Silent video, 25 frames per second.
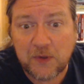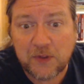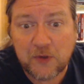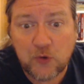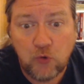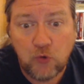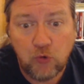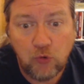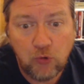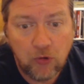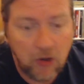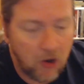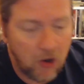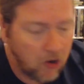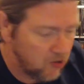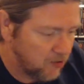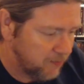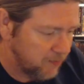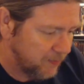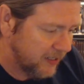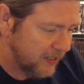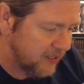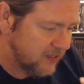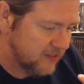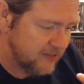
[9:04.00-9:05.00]
cool art,
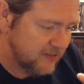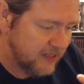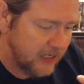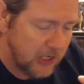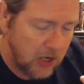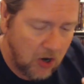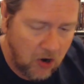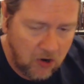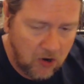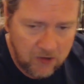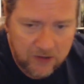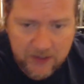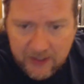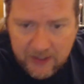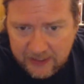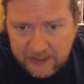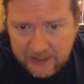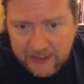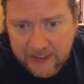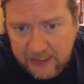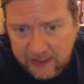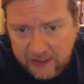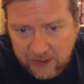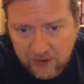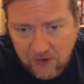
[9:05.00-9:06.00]
because the art in
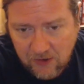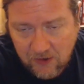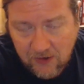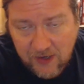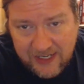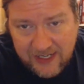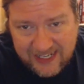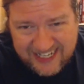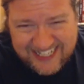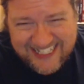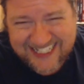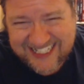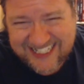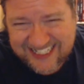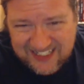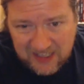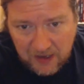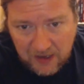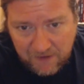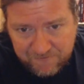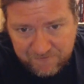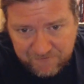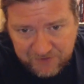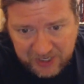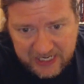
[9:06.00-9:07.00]
here is
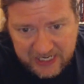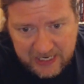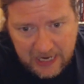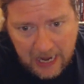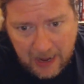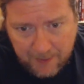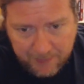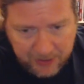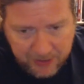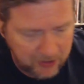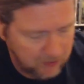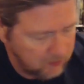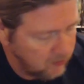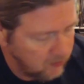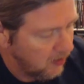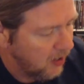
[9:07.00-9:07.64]
phenomenal.